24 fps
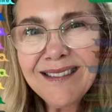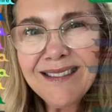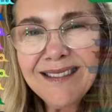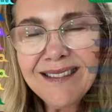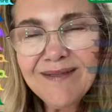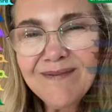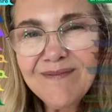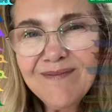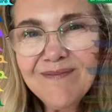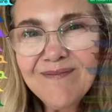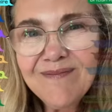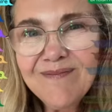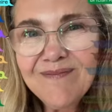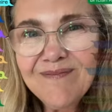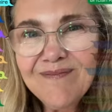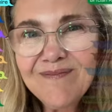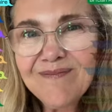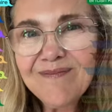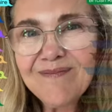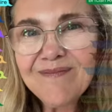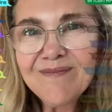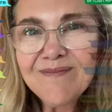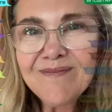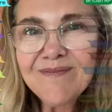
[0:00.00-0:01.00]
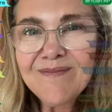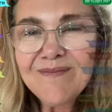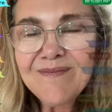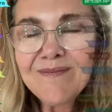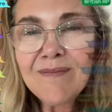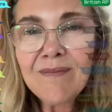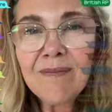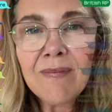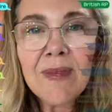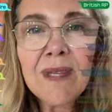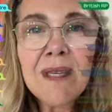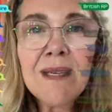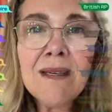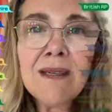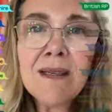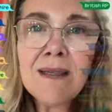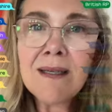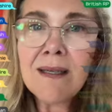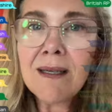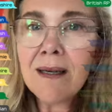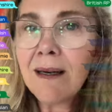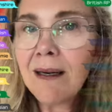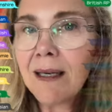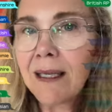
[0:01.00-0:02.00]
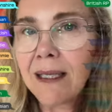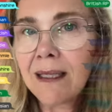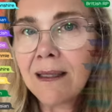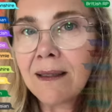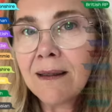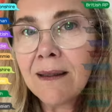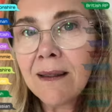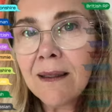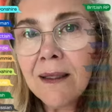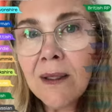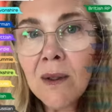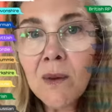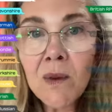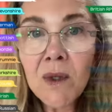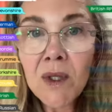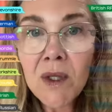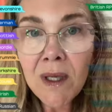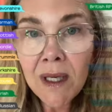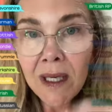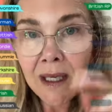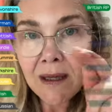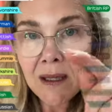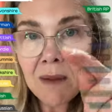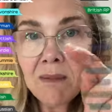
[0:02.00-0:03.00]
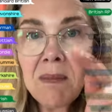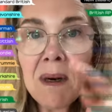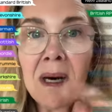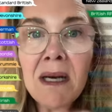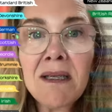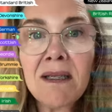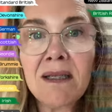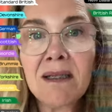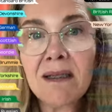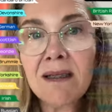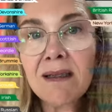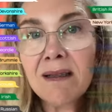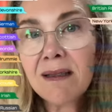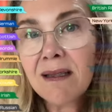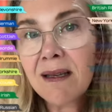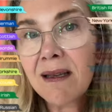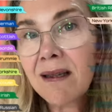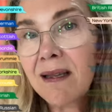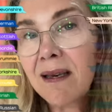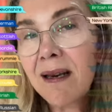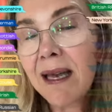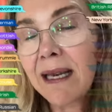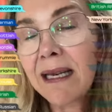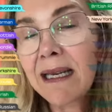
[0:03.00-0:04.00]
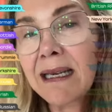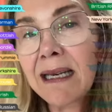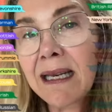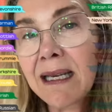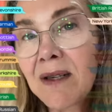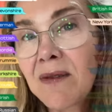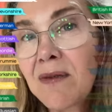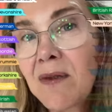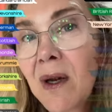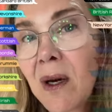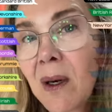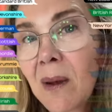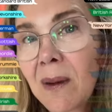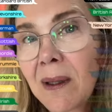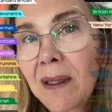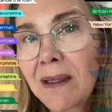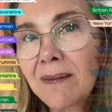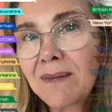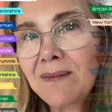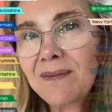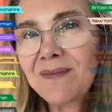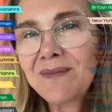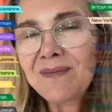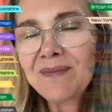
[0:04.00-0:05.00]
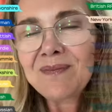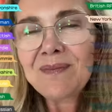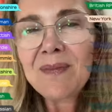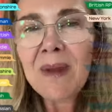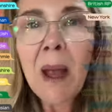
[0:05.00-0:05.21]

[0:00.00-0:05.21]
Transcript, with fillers: British RP. Darling, would you hit the button so that I can get a follow? New York.